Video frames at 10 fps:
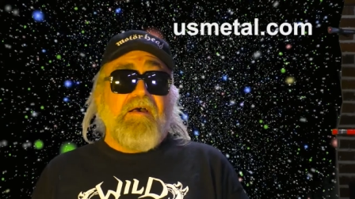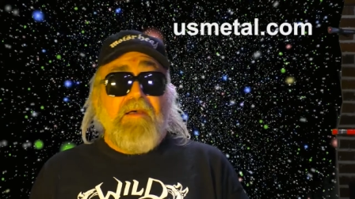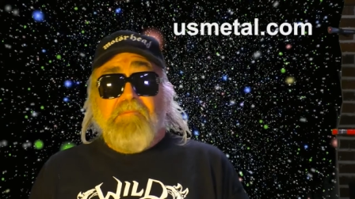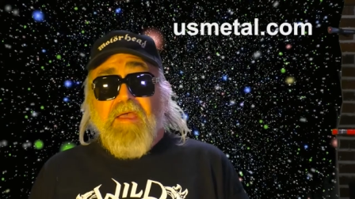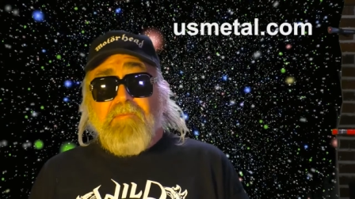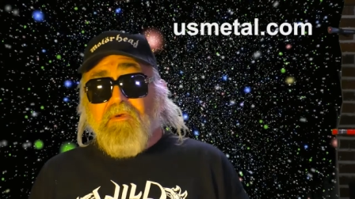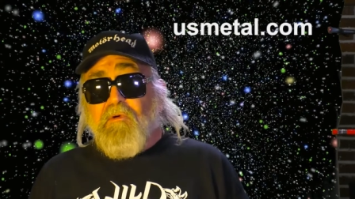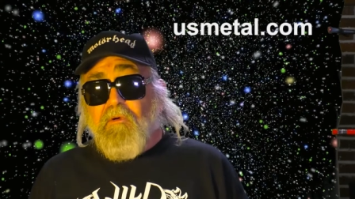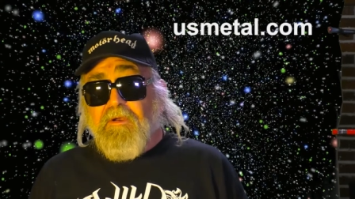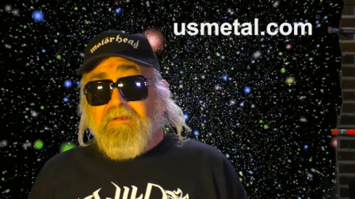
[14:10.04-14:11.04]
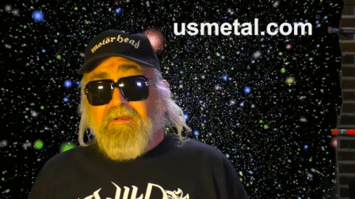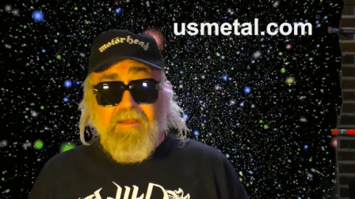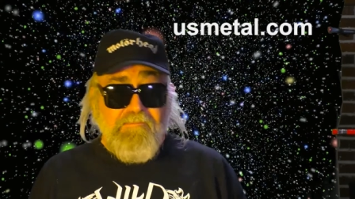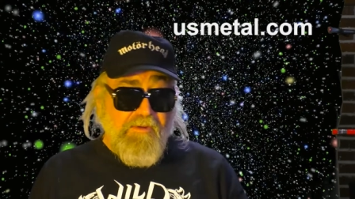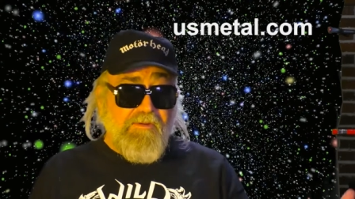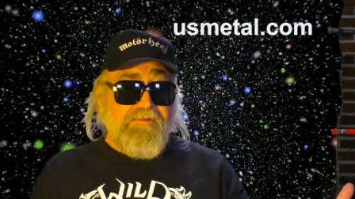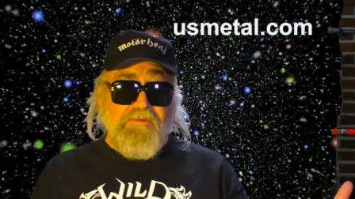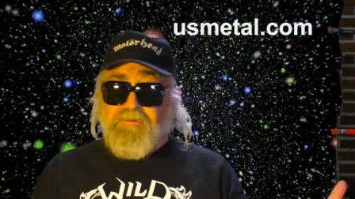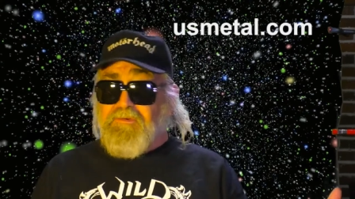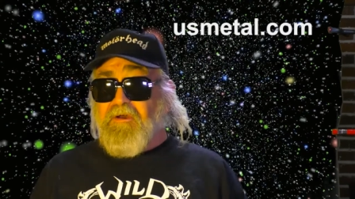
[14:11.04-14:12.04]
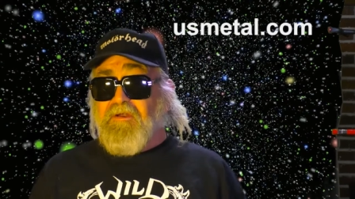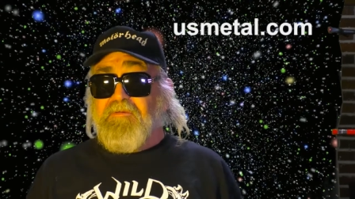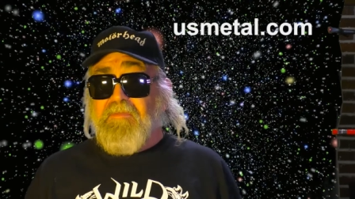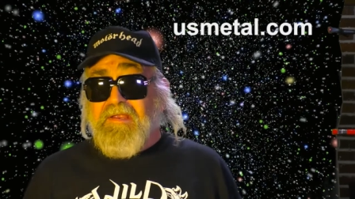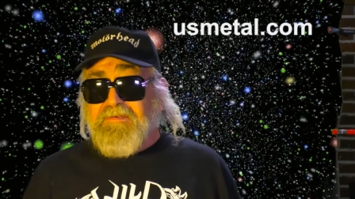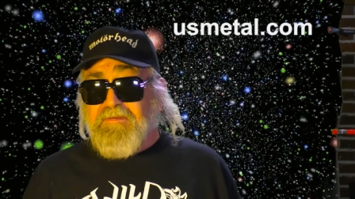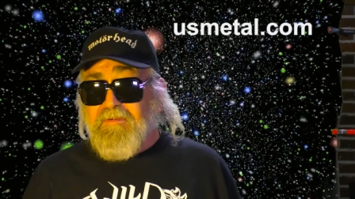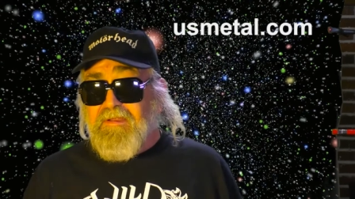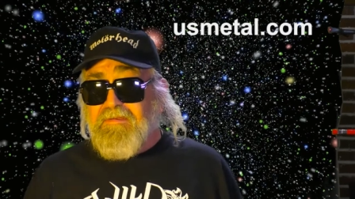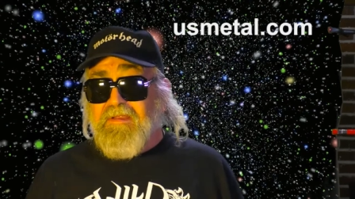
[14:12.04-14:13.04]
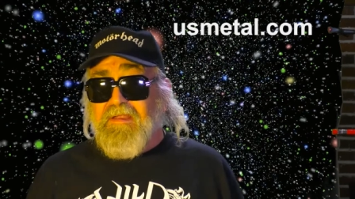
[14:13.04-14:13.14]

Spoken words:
I'm Matt McCourt. I'm also Dr. Mastermind.